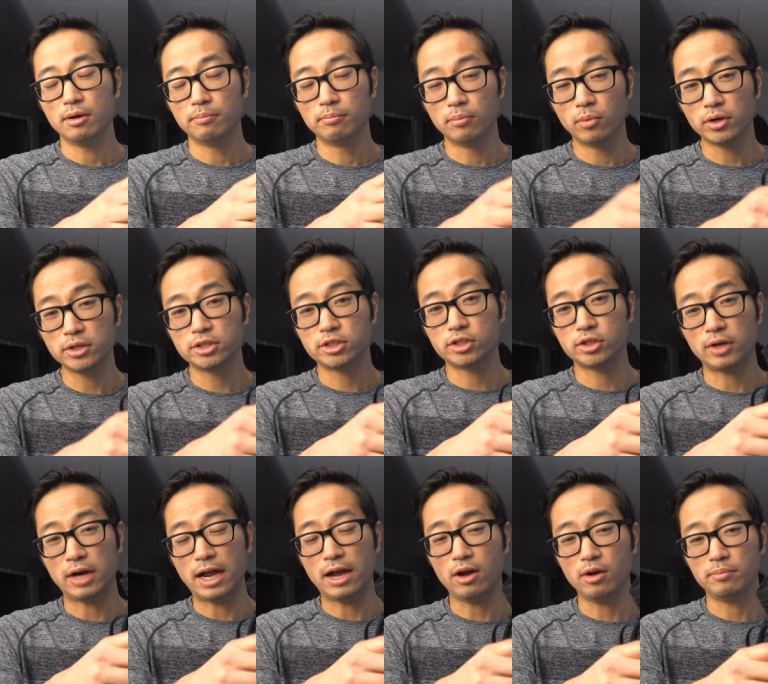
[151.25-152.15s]

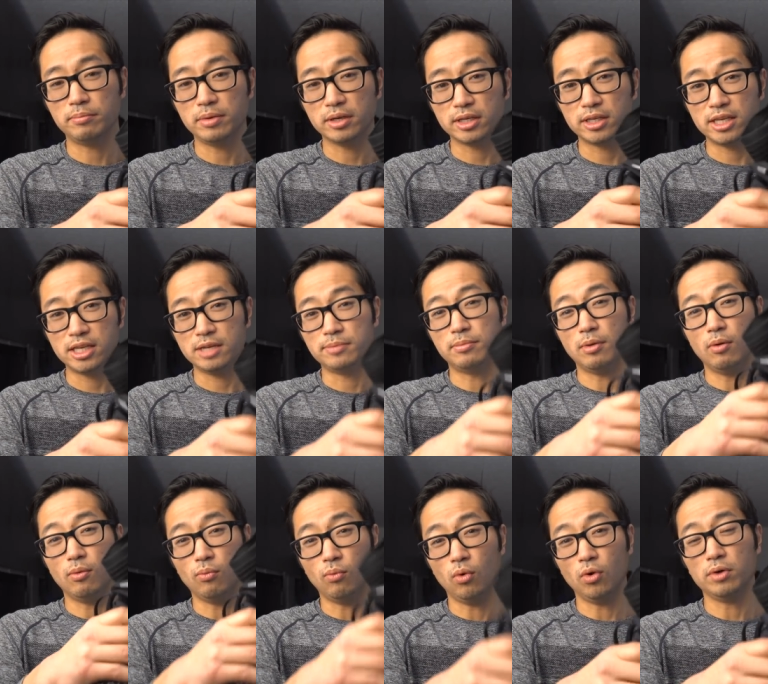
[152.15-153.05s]
moisture out but keep
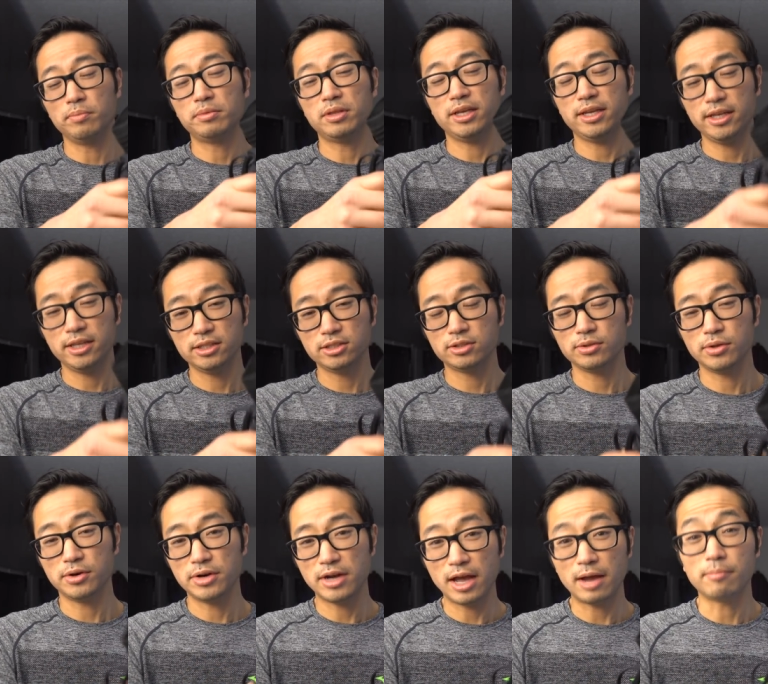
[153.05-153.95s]
warmth in, so
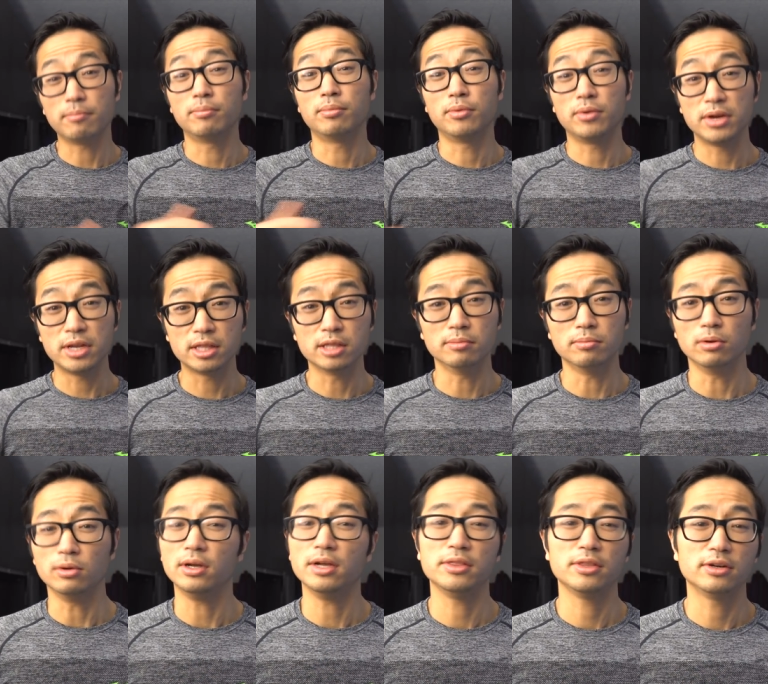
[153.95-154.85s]
they're not
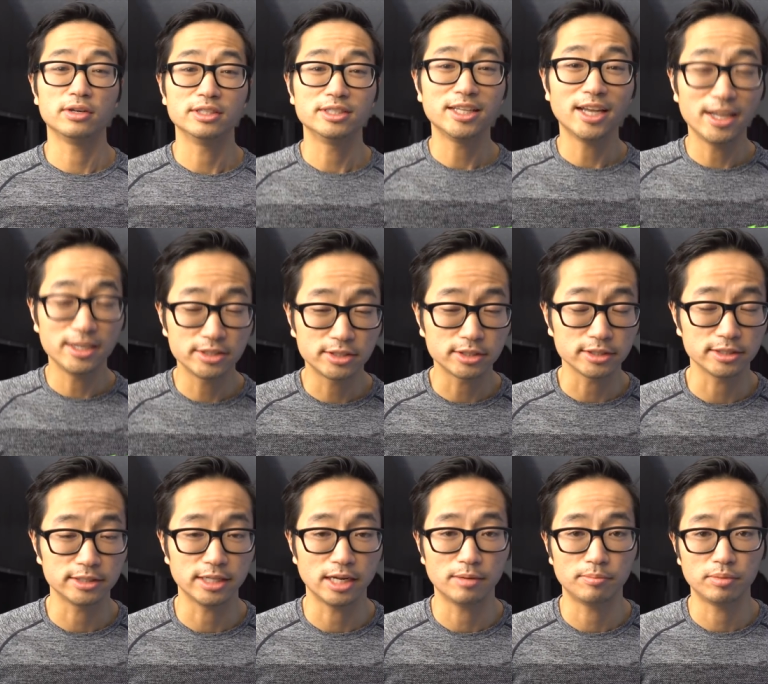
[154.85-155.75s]
breathable, and they're
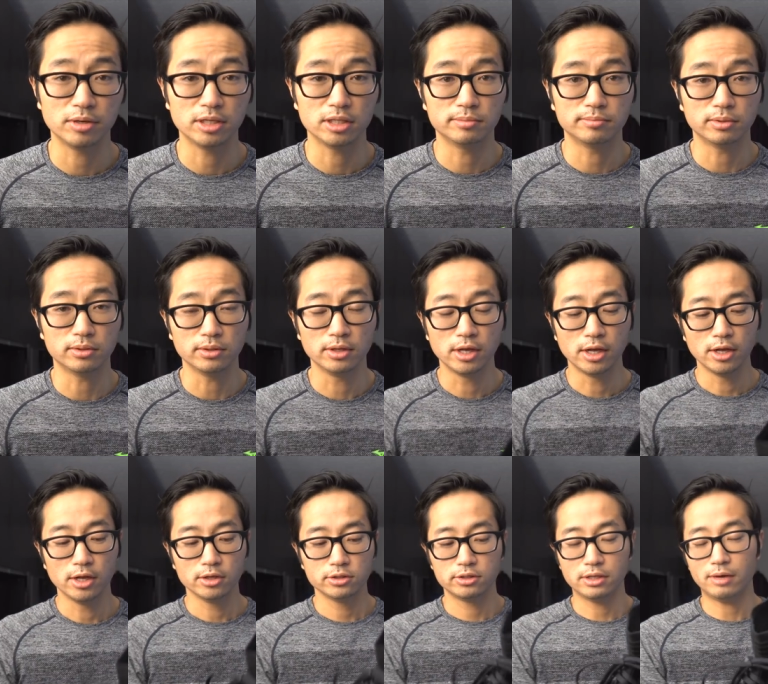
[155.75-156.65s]
intentionally not breathable
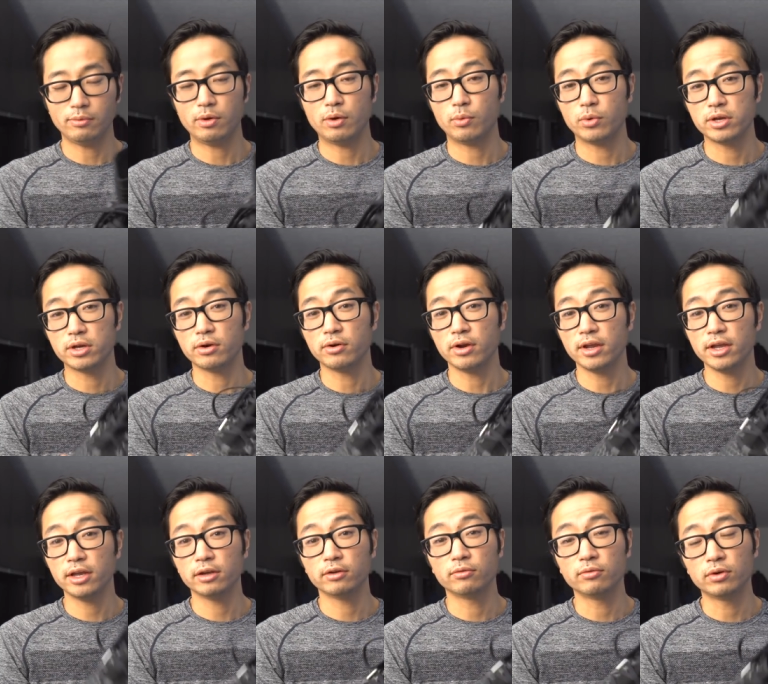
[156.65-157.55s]
so that way when you're
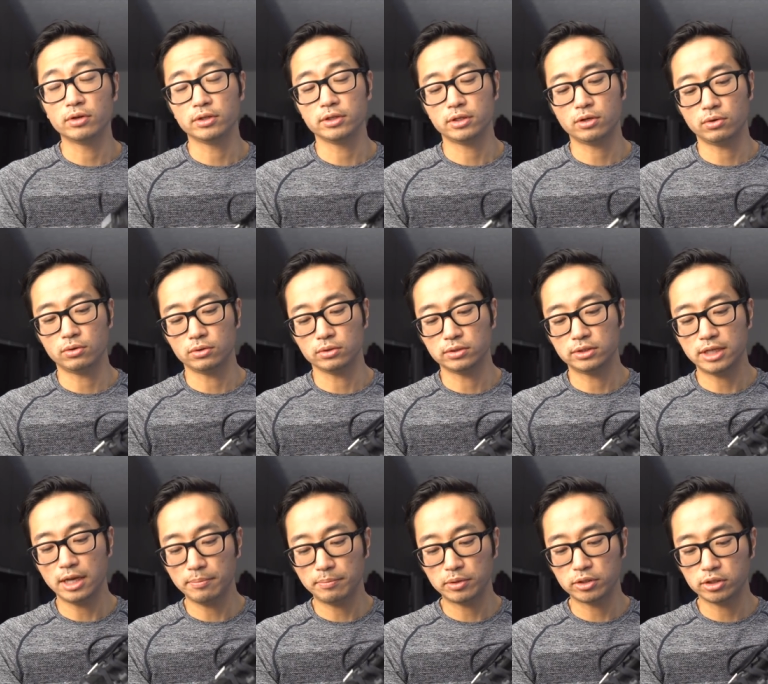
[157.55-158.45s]
in really cold
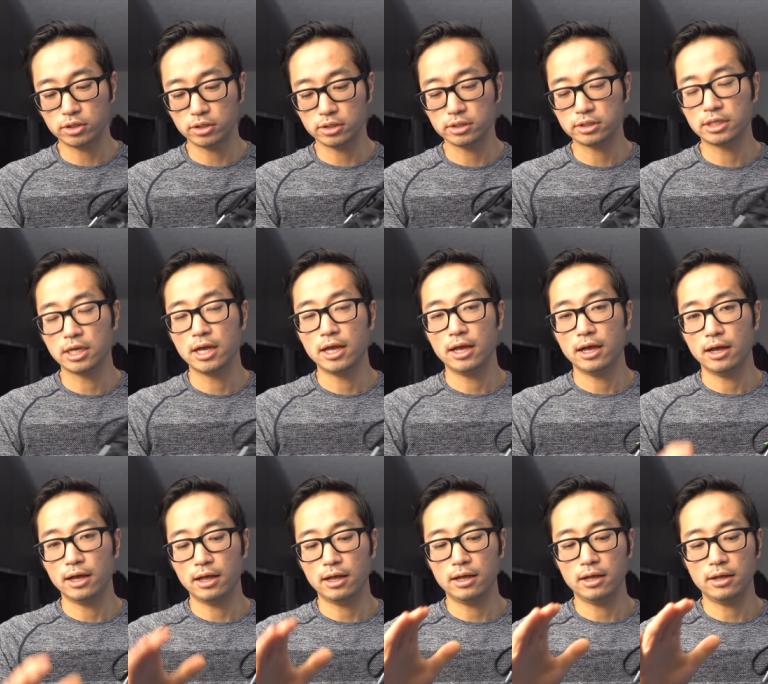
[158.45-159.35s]
temperatures
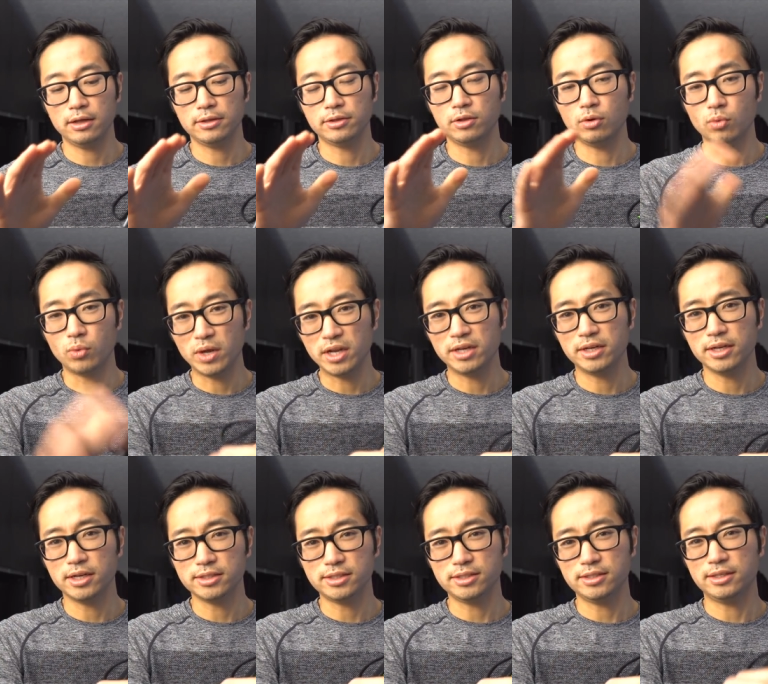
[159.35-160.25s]
uh, the wind
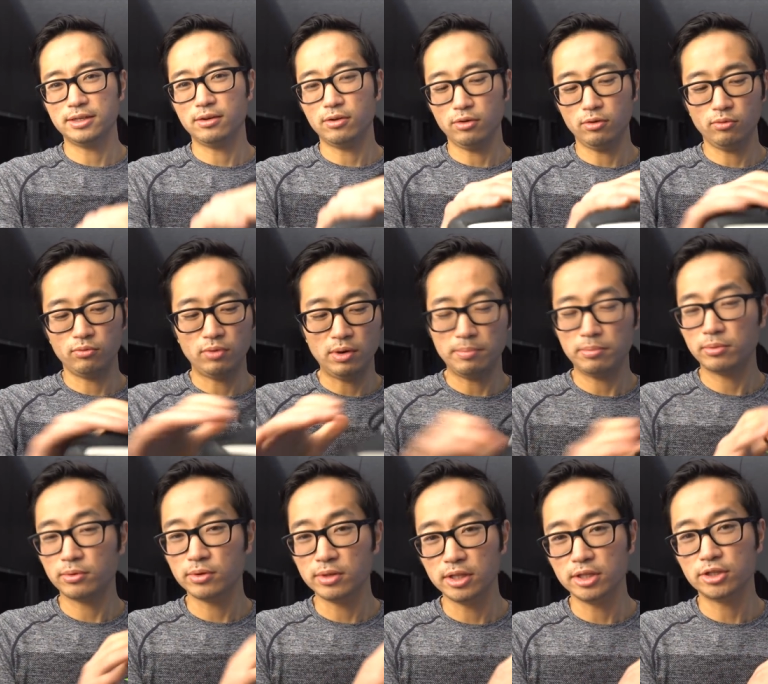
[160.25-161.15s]
doesn't
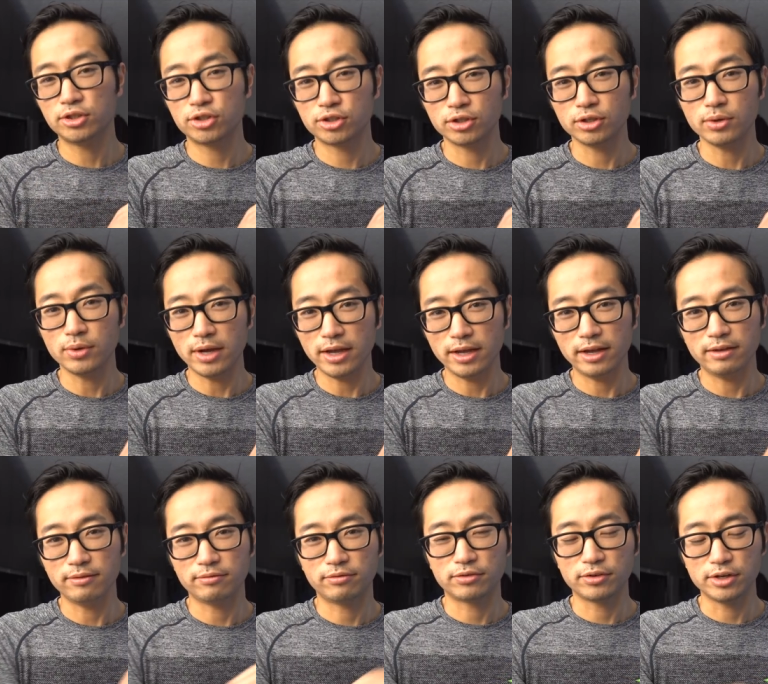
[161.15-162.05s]
rip through this shoe
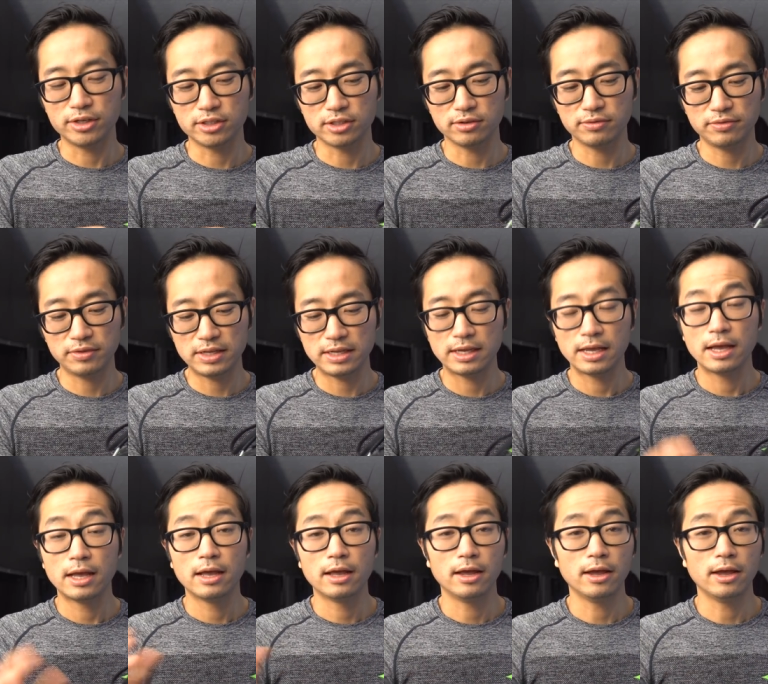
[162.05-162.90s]
and freeze your feet.